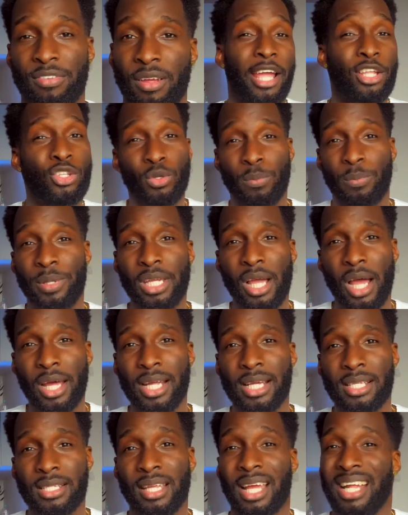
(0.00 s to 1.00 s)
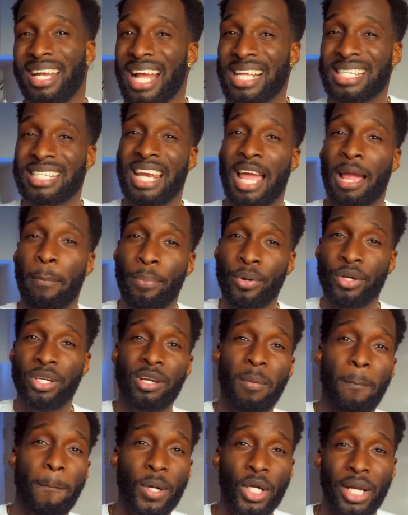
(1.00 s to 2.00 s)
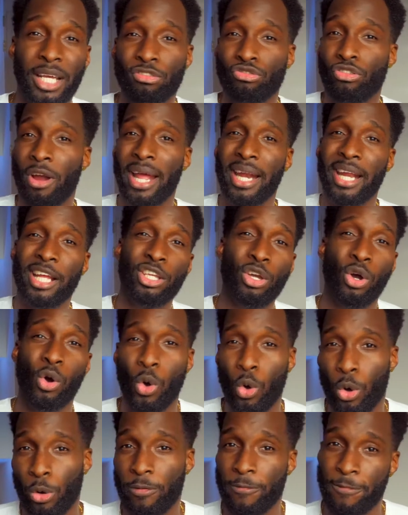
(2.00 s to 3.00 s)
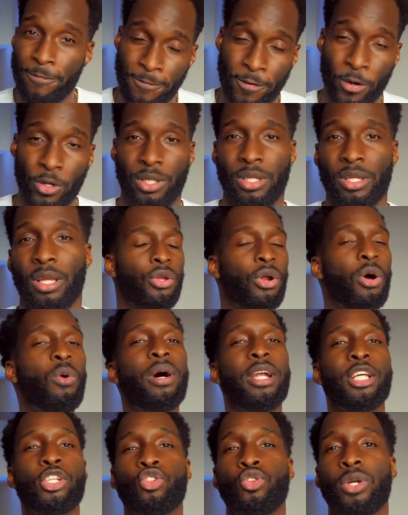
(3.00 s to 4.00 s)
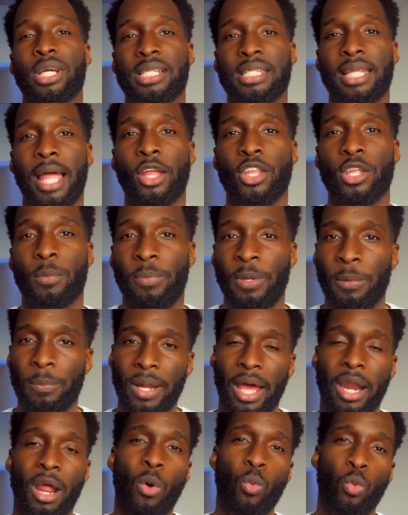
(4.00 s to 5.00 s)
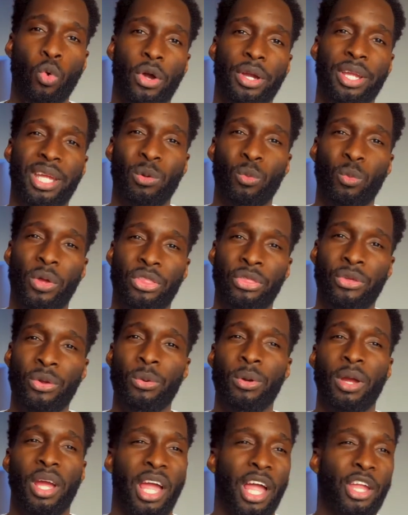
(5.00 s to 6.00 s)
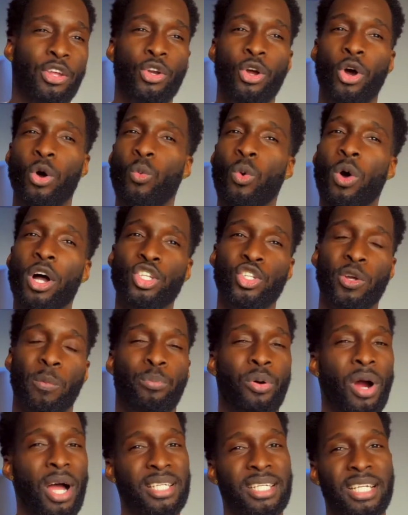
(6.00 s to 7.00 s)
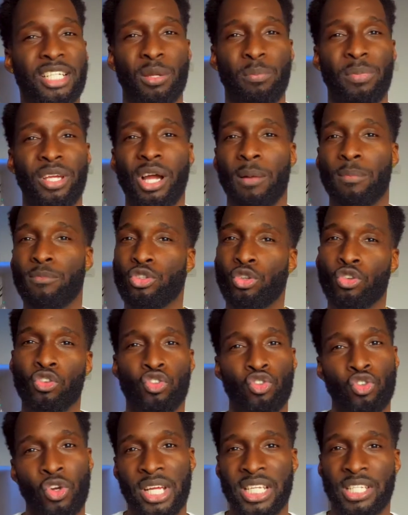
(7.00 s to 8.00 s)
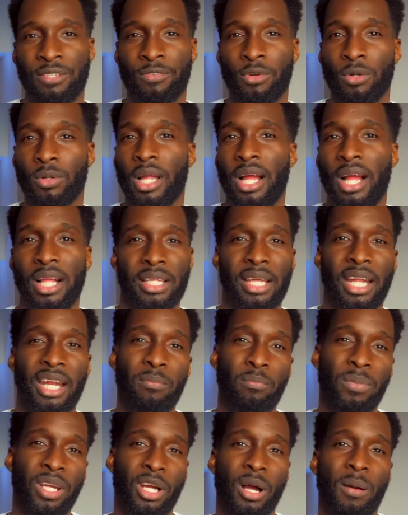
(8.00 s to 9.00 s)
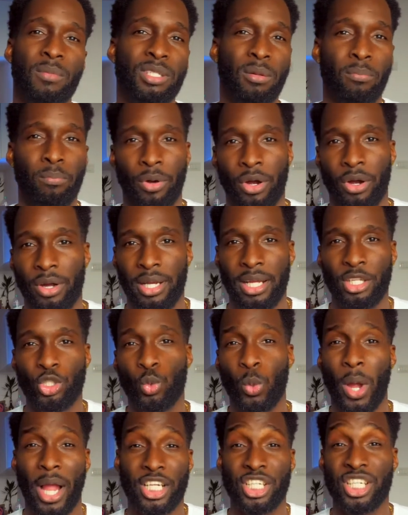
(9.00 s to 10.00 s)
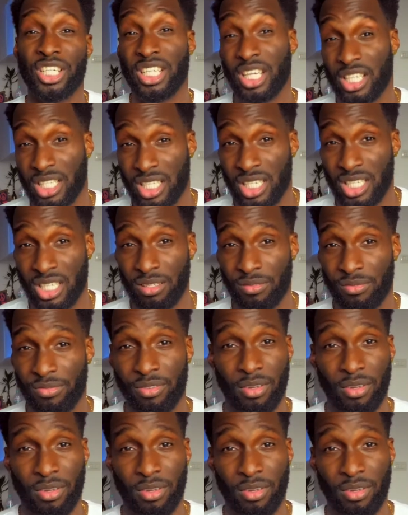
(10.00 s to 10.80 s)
And to be honest, that's like putting a bullet right in your own foot. You don't want to stress out the people that are working with you, and you don't want your project to become so stressful that it becomes a burden to actually achieve.